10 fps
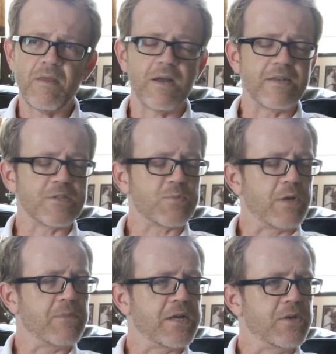I didn't
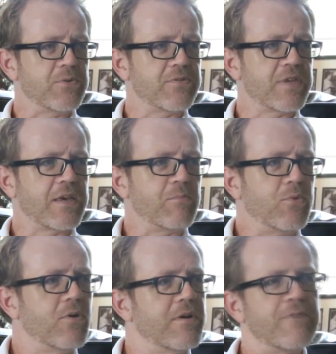spend my youth thinking,
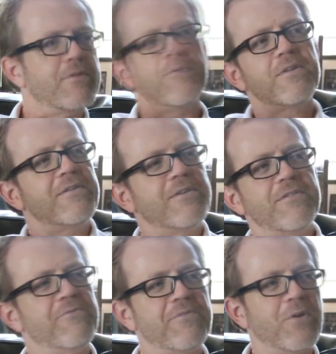boy,
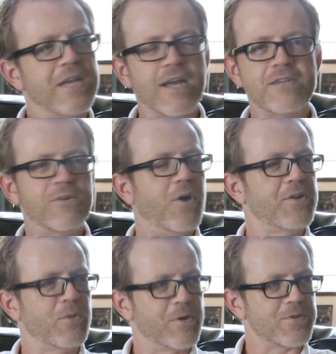if only I could do
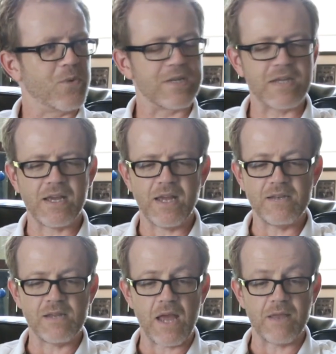audiobooks one day.
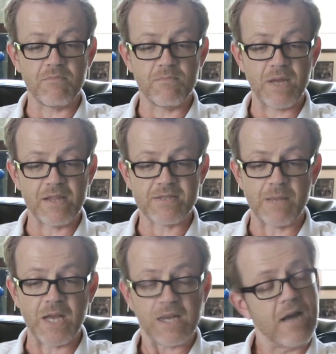And yet, by the
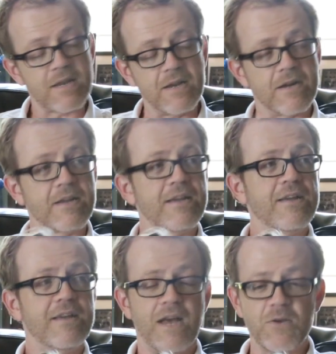time I got here,
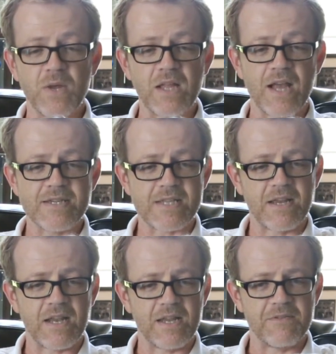I realized
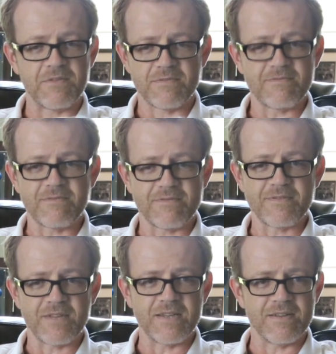that
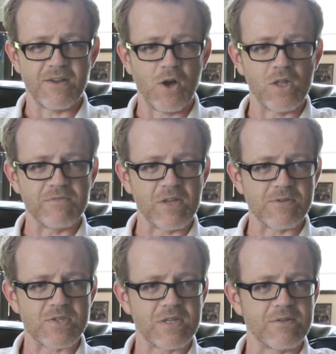all of
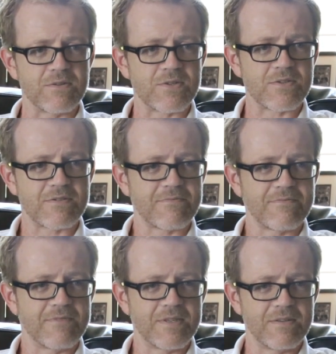those skills
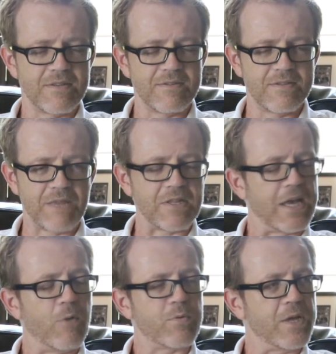
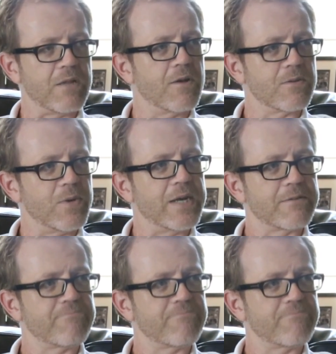definitely helped me along the way.